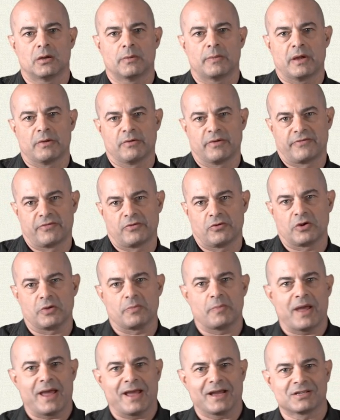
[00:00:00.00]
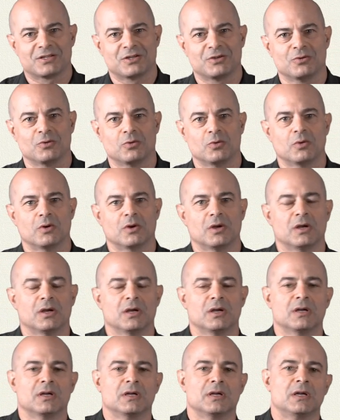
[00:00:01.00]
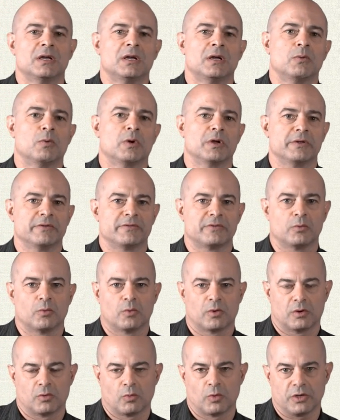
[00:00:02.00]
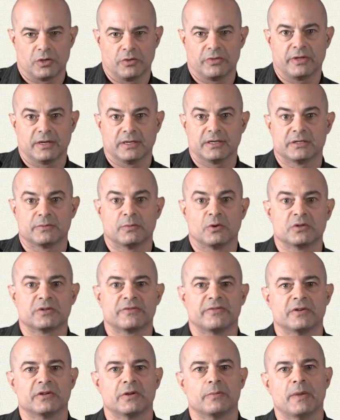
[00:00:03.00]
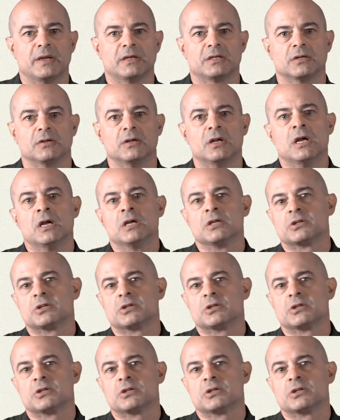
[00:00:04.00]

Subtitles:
by referring back to what you think is most fundamental.